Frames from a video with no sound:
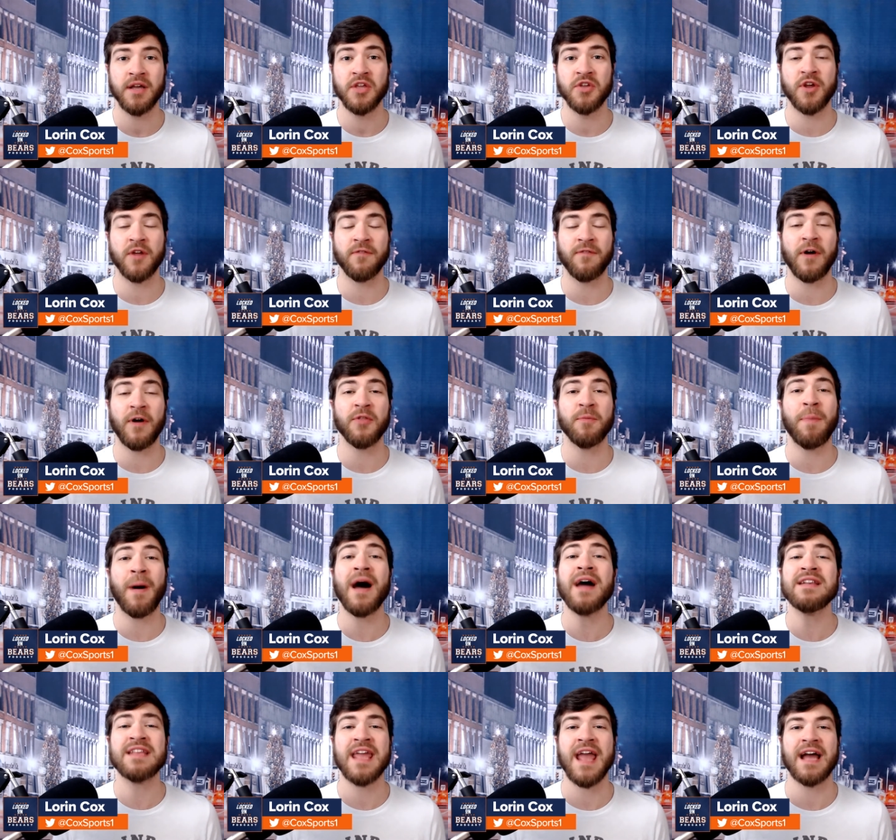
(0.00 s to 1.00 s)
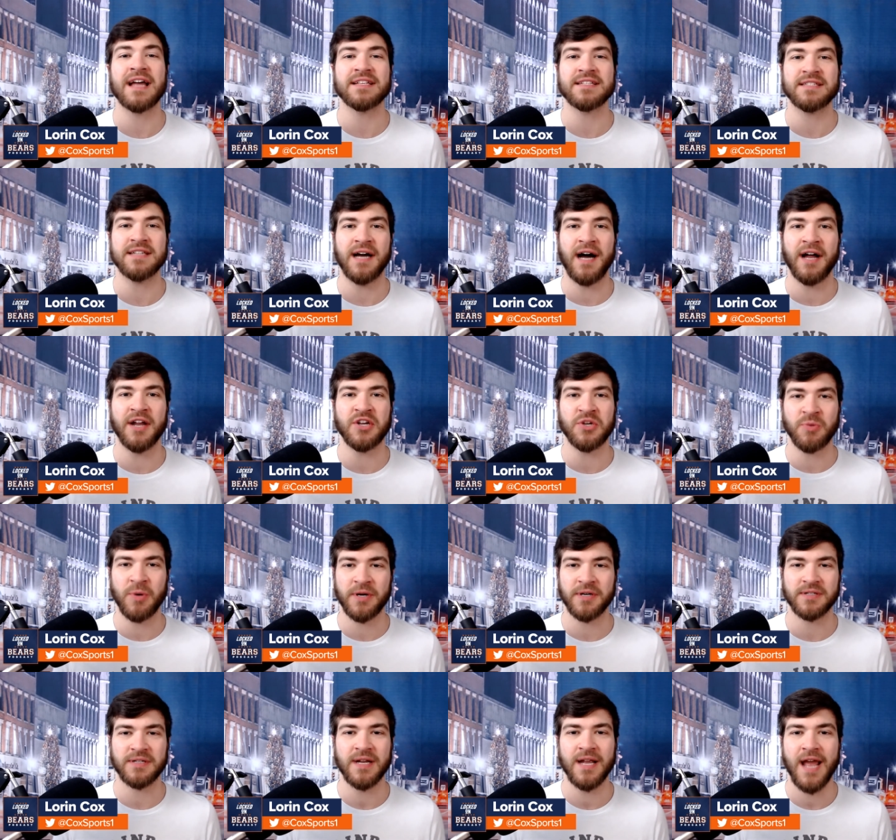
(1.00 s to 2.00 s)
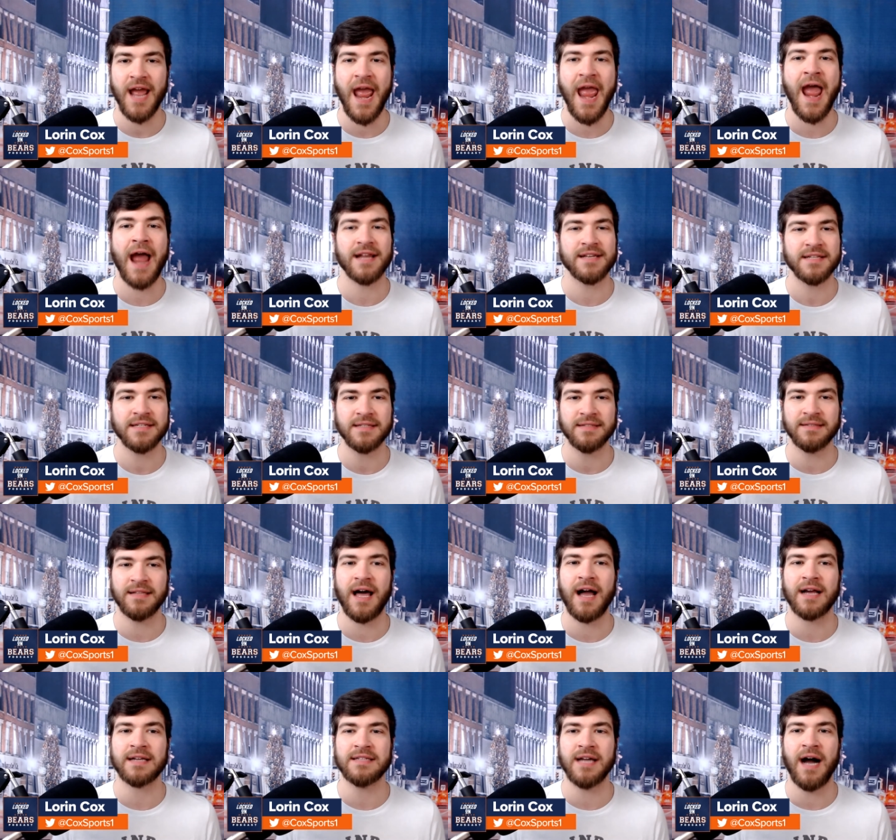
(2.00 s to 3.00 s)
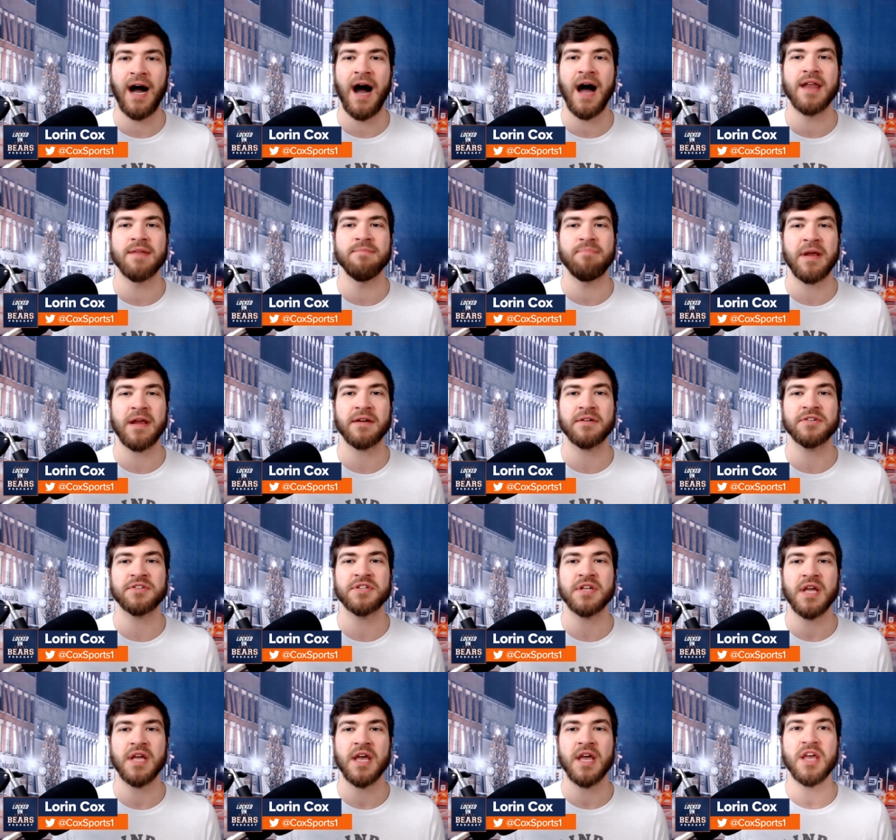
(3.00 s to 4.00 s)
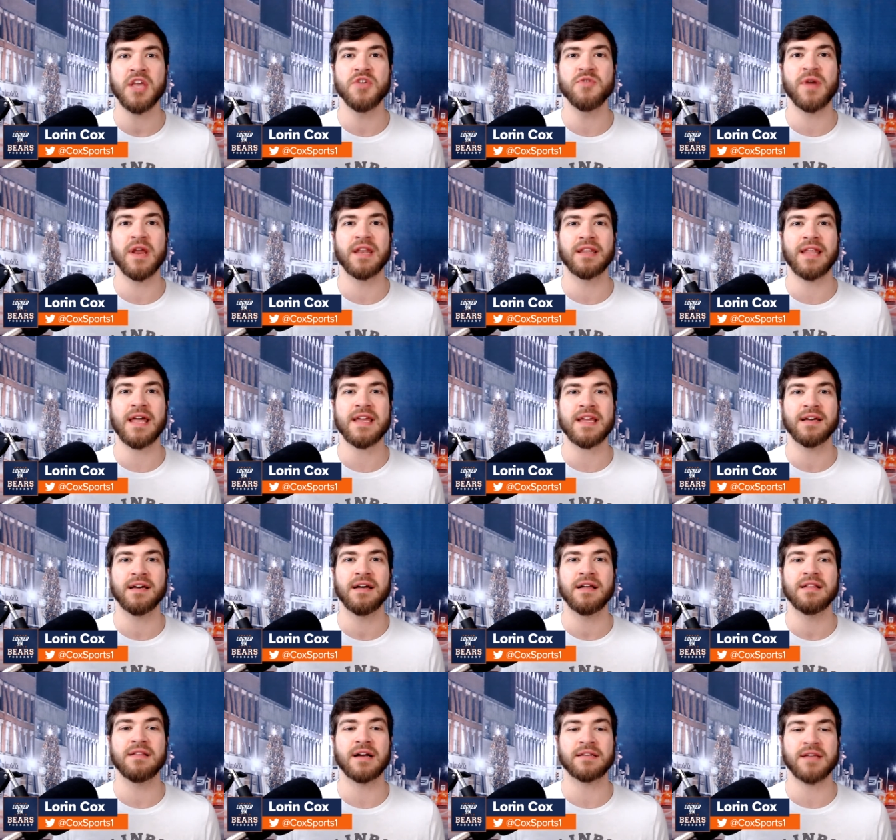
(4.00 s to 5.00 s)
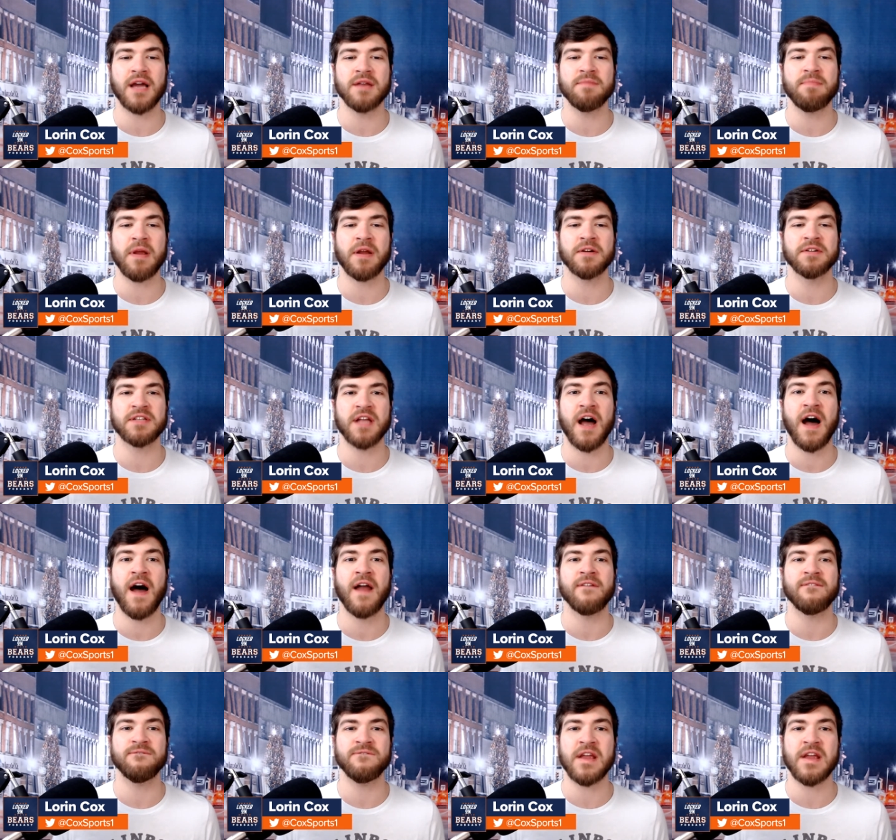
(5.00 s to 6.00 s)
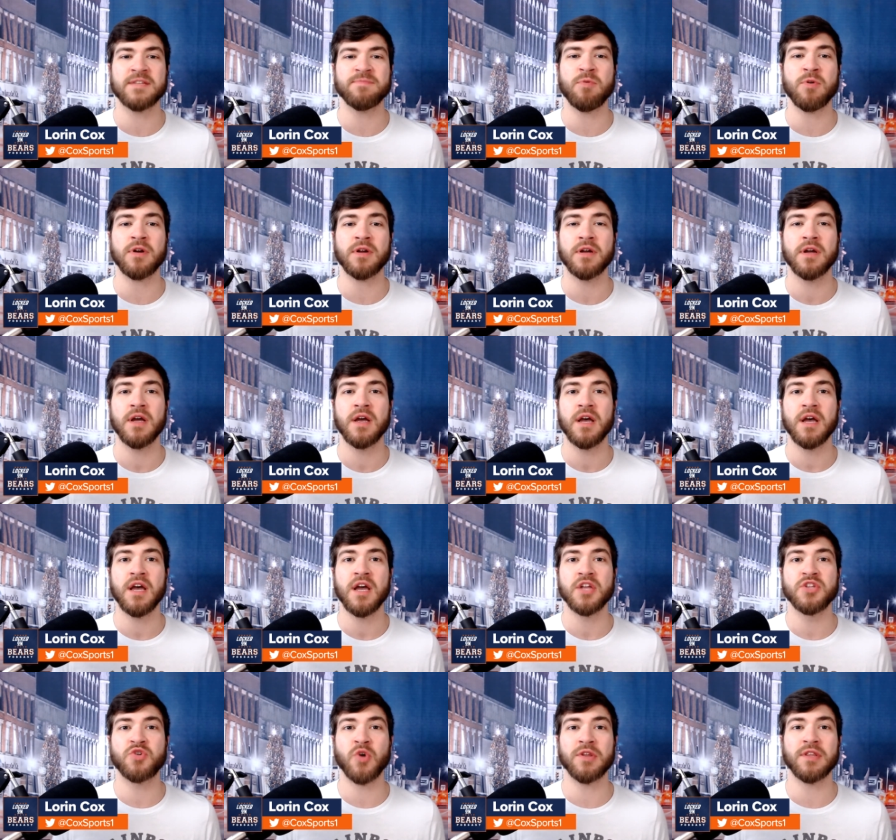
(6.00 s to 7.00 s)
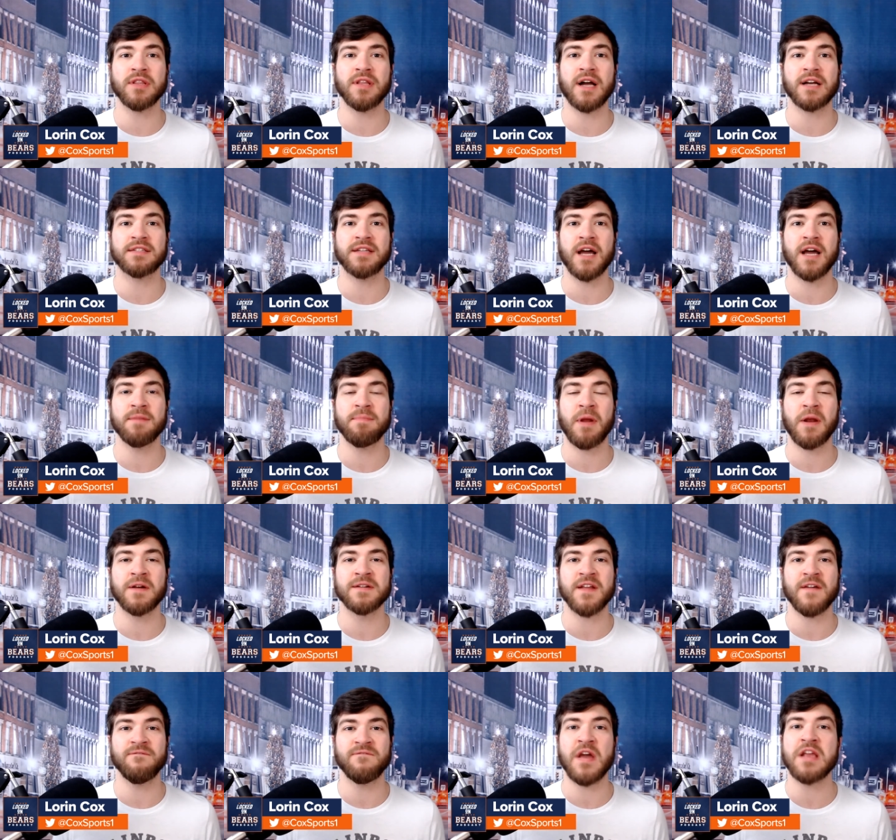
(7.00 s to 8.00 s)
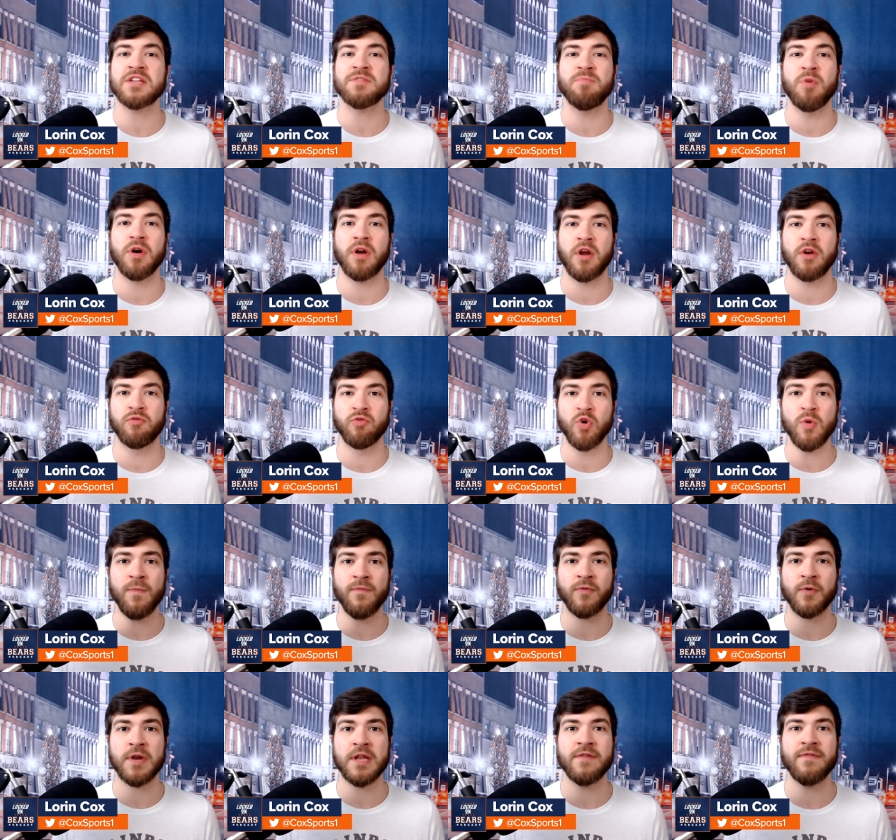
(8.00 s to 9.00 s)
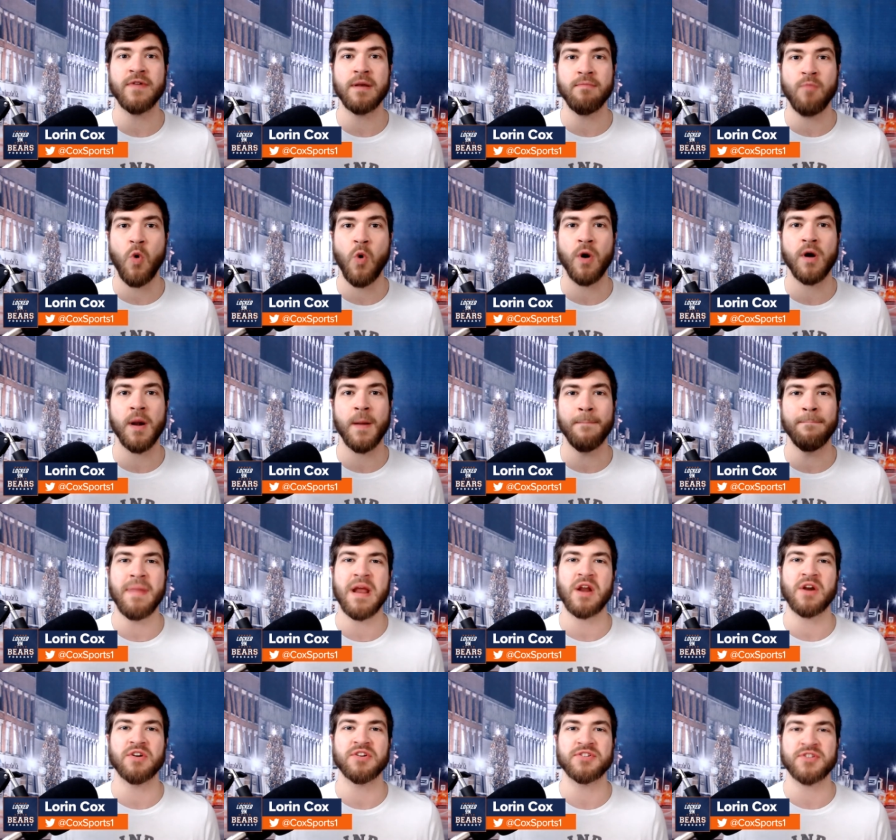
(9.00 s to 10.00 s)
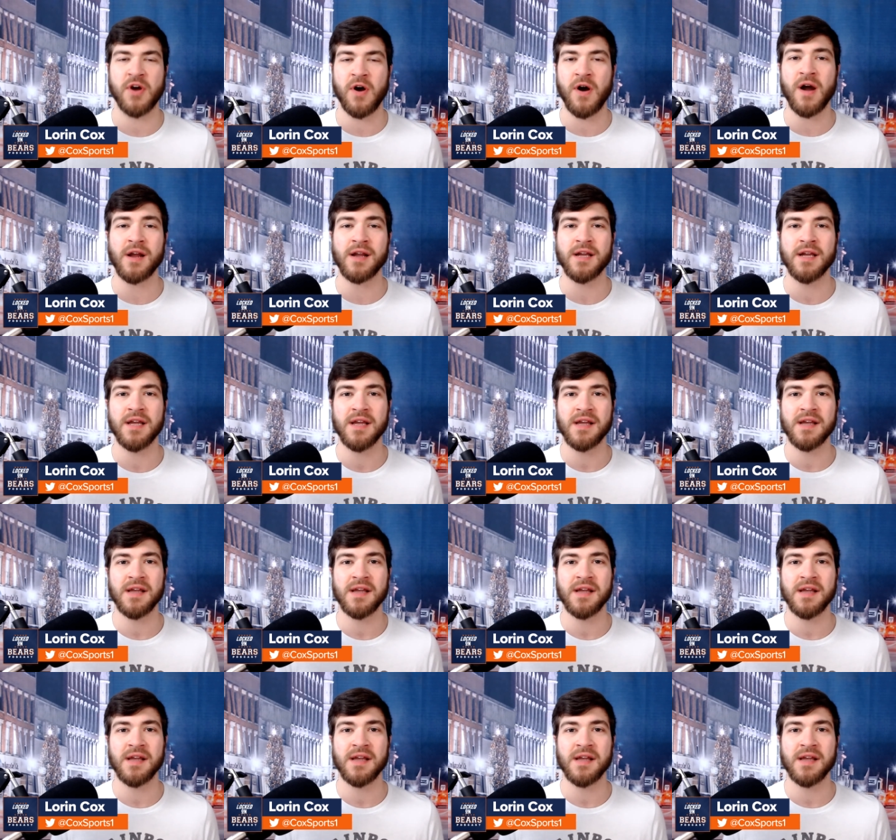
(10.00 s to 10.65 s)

You can follow the podcast on Twitter at Locked On Bears. You can like Locked On Bears on Facebook. Join the Locked On Bears Facebook group for even more Bears talk.